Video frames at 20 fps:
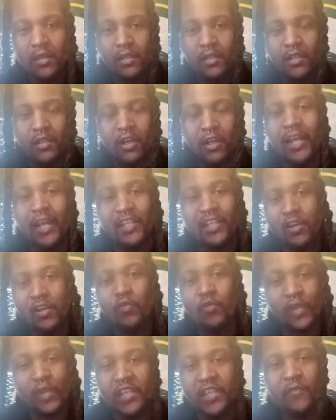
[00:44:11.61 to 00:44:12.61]
That's
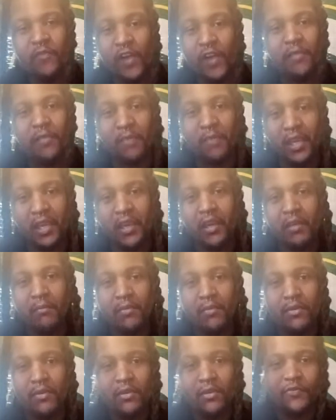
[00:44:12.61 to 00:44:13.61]
gonna really fuck me
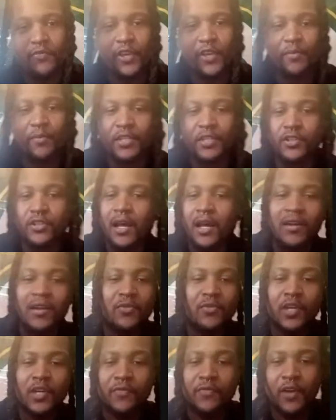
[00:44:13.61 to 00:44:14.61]
up. You feel me? So I don't
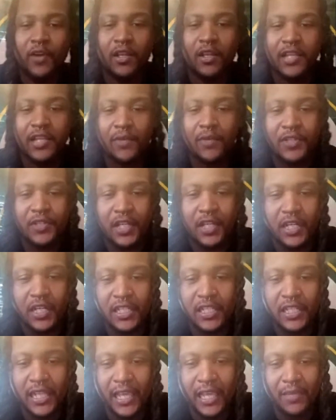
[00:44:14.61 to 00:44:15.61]
even want to fall in love with none of
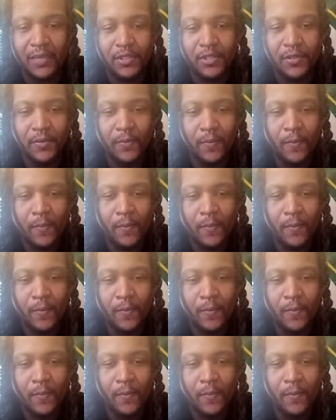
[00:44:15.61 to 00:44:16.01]
these names.